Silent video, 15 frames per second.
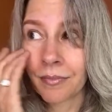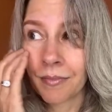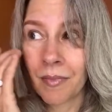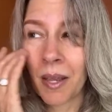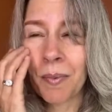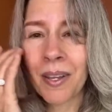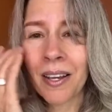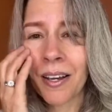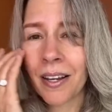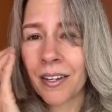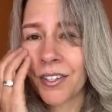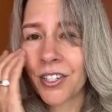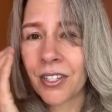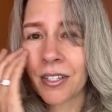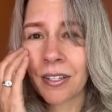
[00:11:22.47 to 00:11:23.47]
maybe I
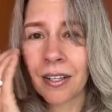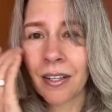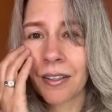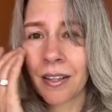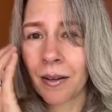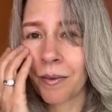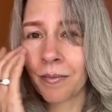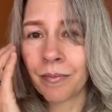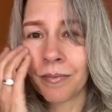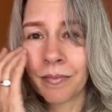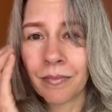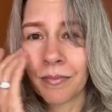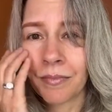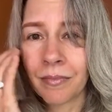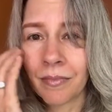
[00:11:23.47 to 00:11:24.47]
could just let them
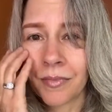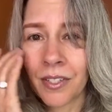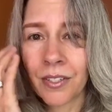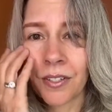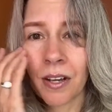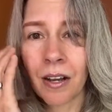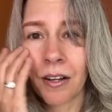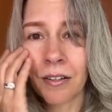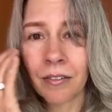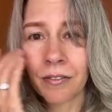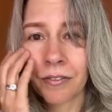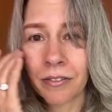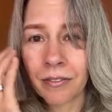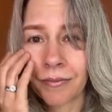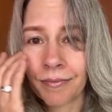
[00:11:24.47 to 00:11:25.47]
dissolve,
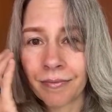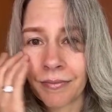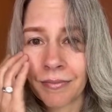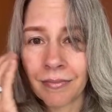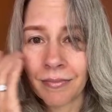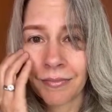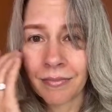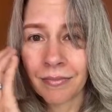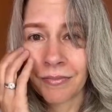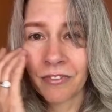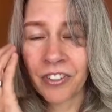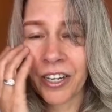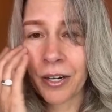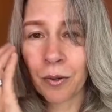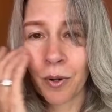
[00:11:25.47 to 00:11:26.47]

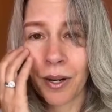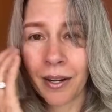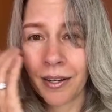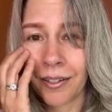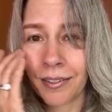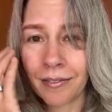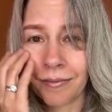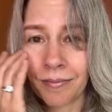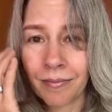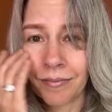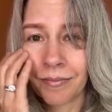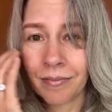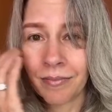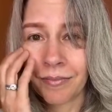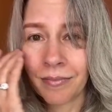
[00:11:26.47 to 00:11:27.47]
fade away.
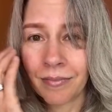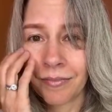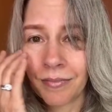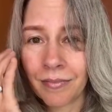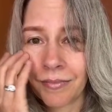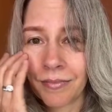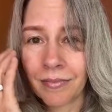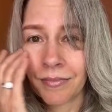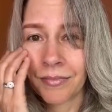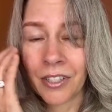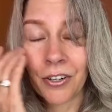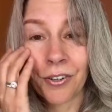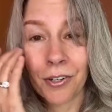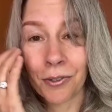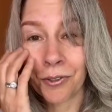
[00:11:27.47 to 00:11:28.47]
They're
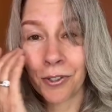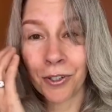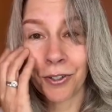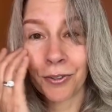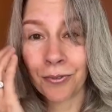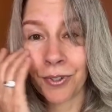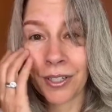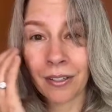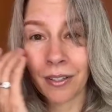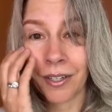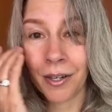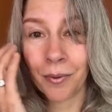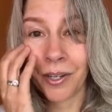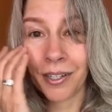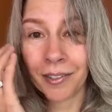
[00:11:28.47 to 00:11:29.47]
no longer real
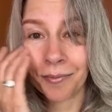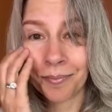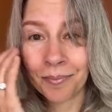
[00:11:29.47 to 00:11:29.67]
anyway.